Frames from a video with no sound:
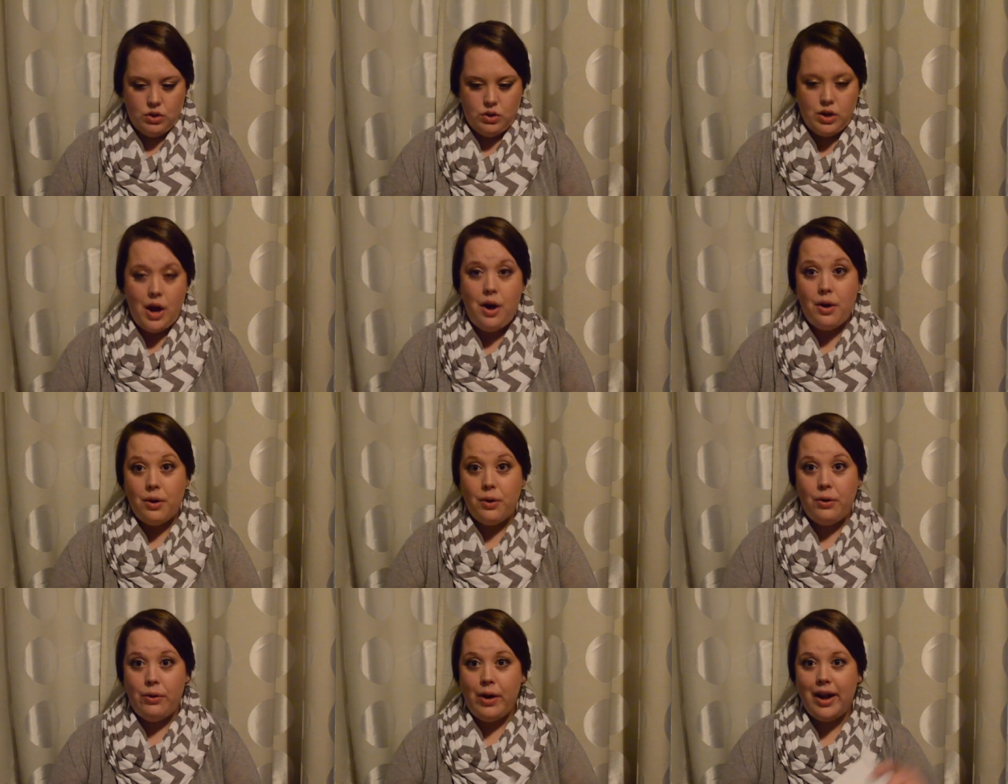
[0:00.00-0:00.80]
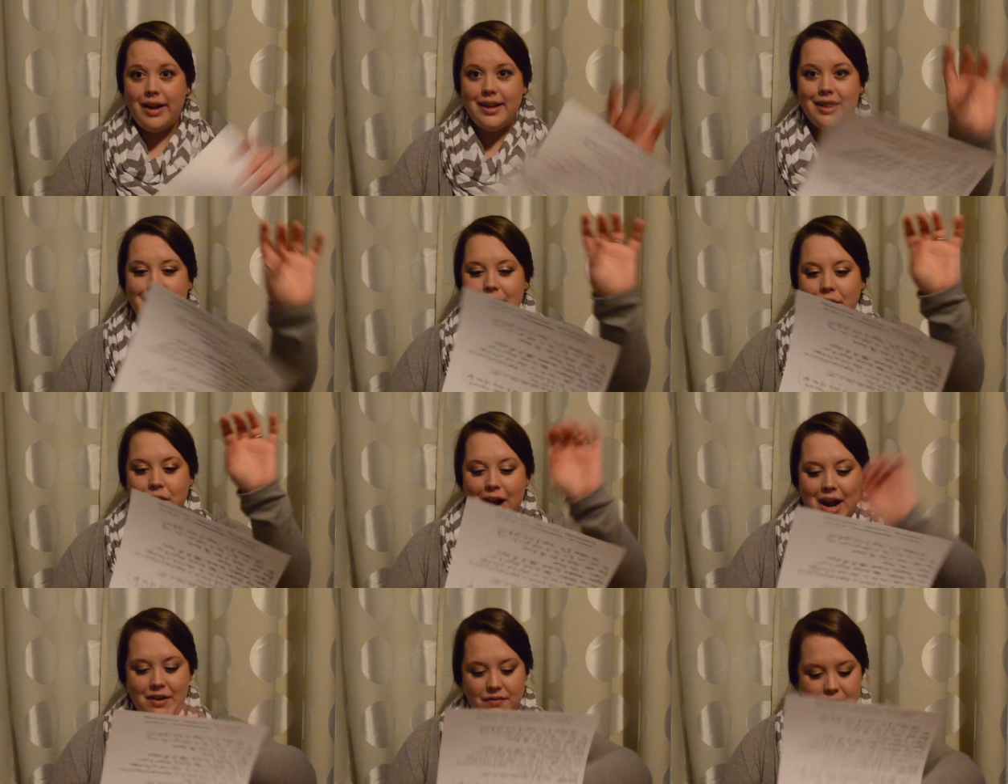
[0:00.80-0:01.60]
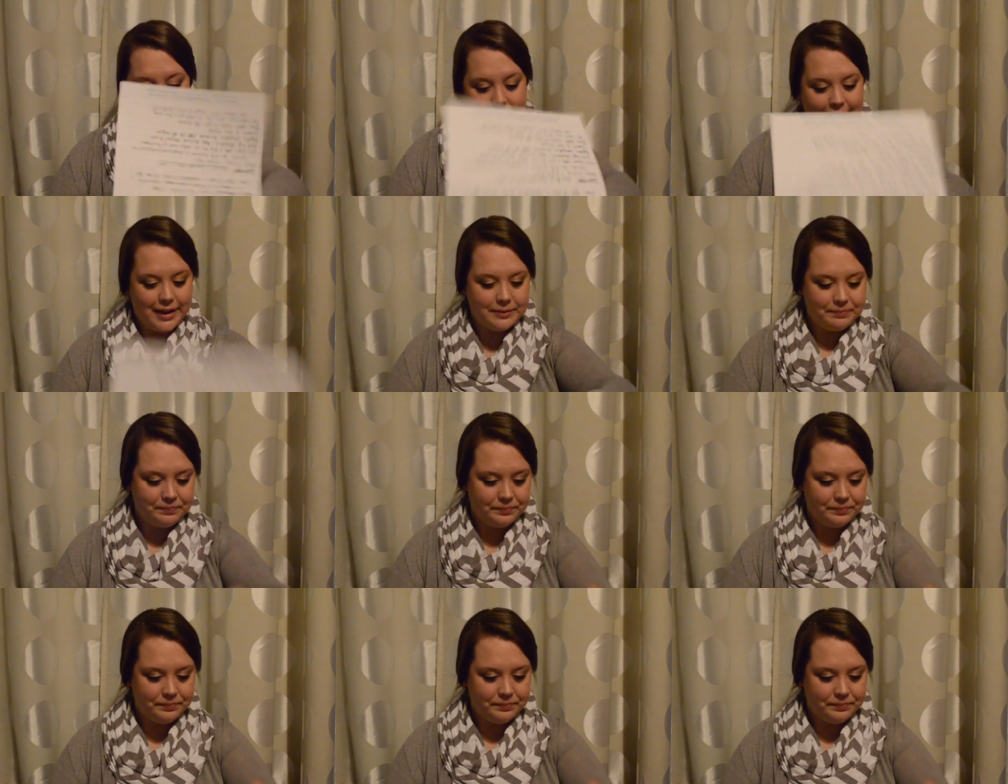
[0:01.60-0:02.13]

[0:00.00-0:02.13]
so the grand finale.